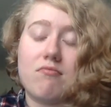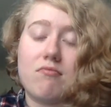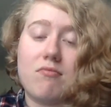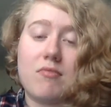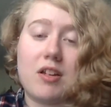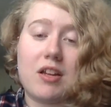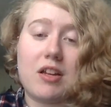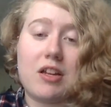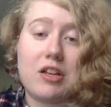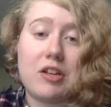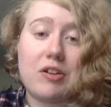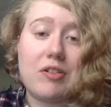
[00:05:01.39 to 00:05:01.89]

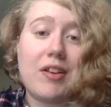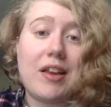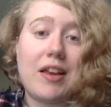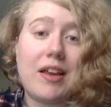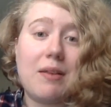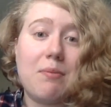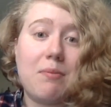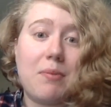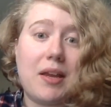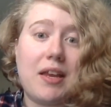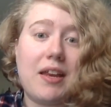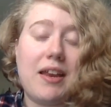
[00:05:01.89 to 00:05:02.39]
including
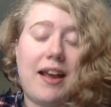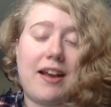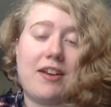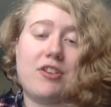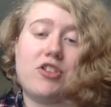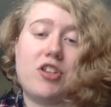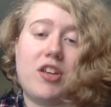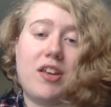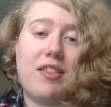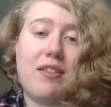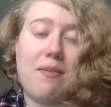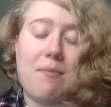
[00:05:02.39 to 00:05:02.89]
being
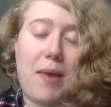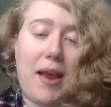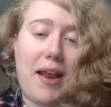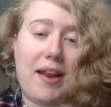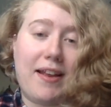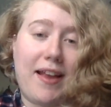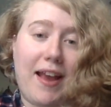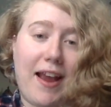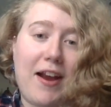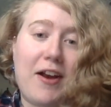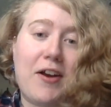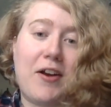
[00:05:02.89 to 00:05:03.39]
actually the main
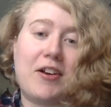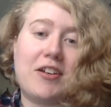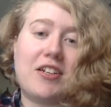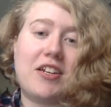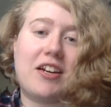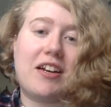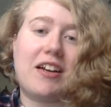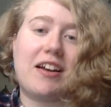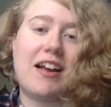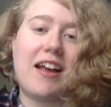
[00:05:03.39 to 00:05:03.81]
character.